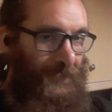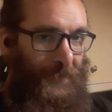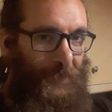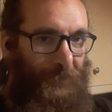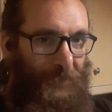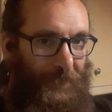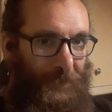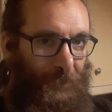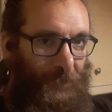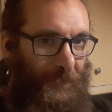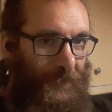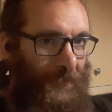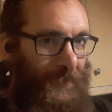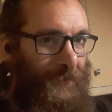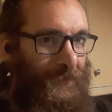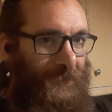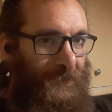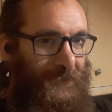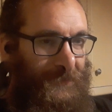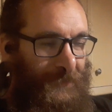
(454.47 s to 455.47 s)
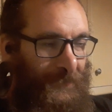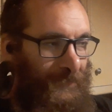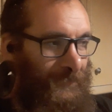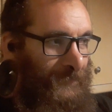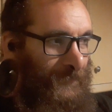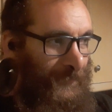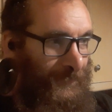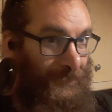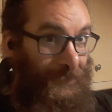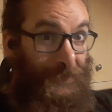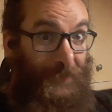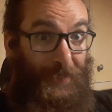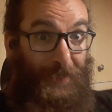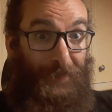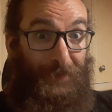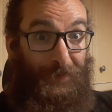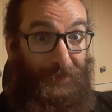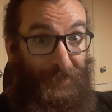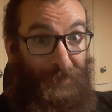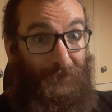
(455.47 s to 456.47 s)
definitely would still like to get a
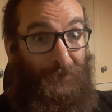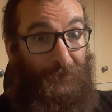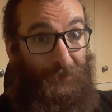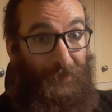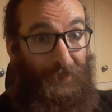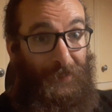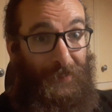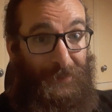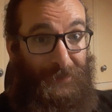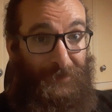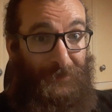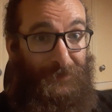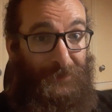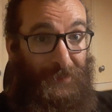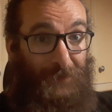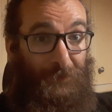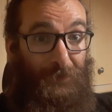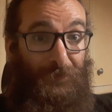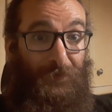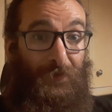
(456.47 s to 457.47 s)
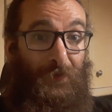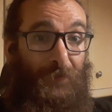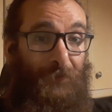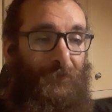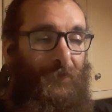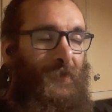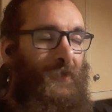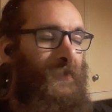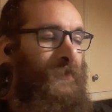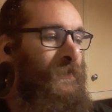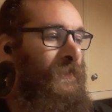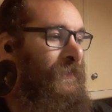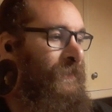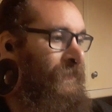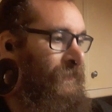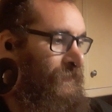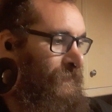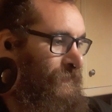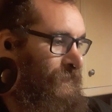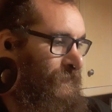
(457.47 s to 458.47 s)
little bit bigger, as I've said before.
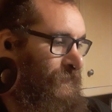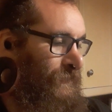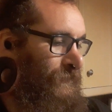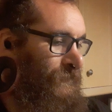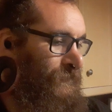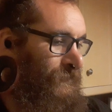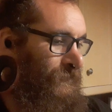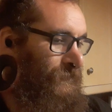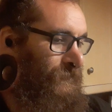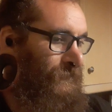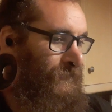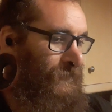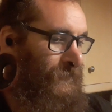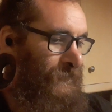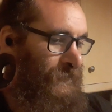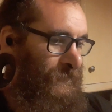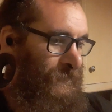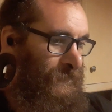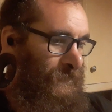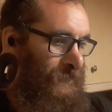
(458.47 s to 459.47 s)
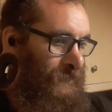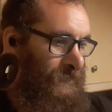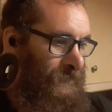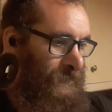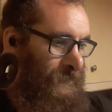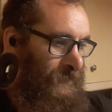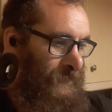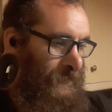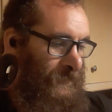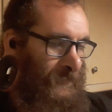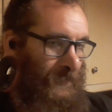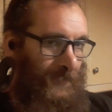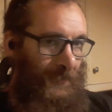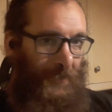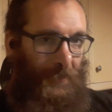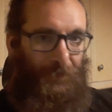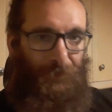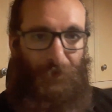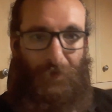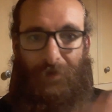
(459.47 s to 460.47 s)
And I do,
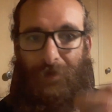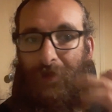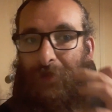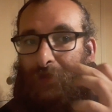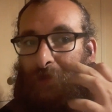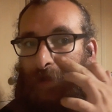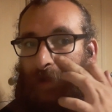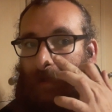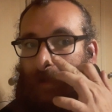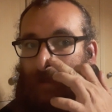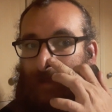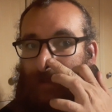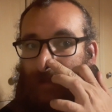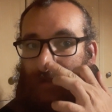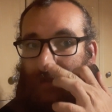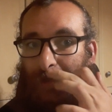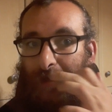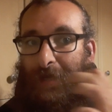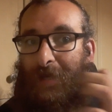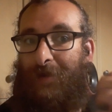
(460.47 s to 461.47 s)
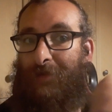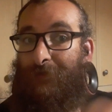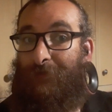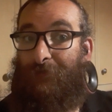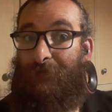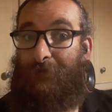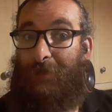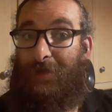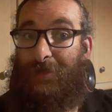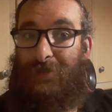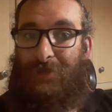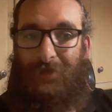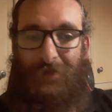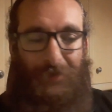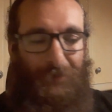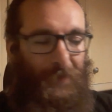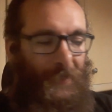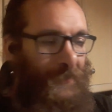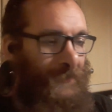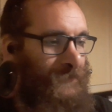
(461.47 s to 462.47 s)
even with the thinning issue that I have mentioned in the
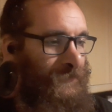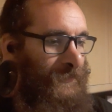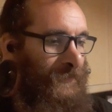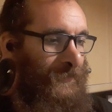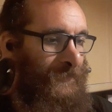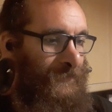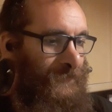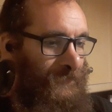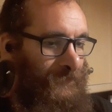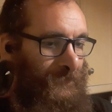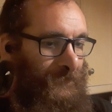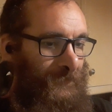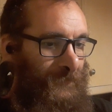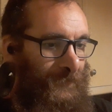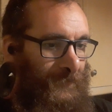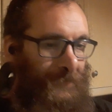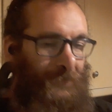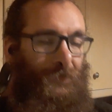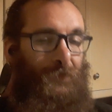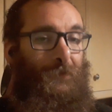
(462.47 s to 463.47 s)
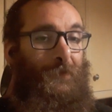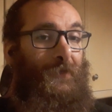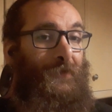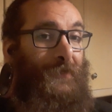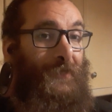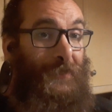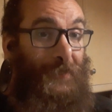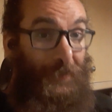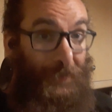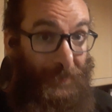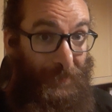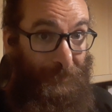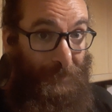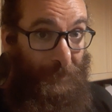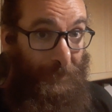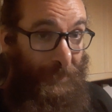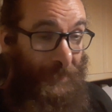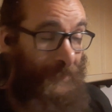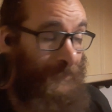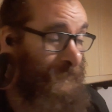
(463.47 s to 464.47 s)
past, I do think I will be able to get it a little bit
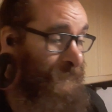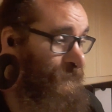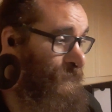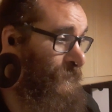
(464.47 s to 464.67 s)
bigger.